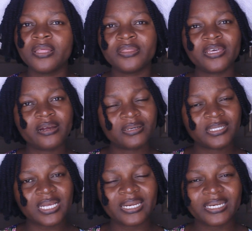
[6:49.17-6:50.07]
there
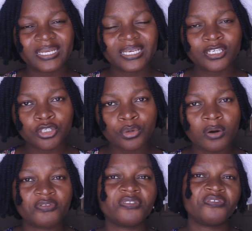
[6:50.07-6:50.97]
is an issue
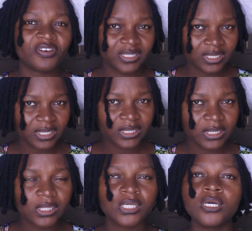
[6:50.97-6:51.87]
of
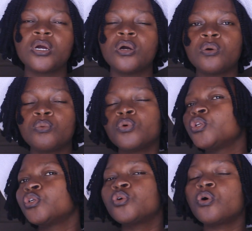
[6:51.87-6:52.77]
infertility, will
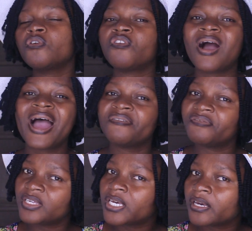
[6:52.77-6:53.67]
you go for
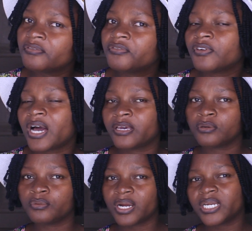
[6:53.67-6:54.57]
IVF? Are
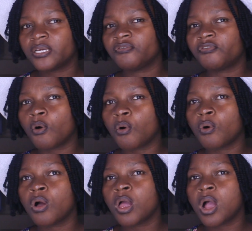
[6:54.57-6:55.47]
you ready
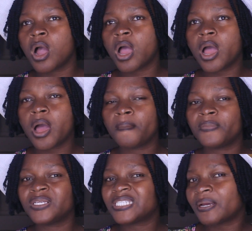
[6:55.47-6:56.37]
for
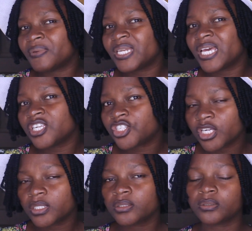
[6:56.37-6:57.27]

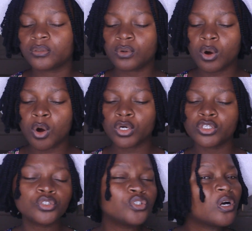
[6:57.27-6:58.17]
insemination? Or
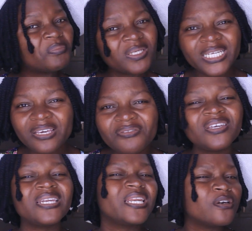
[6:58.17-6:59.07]
you do not believe
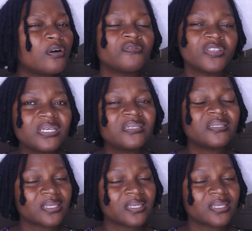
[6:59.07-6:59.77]
in any of these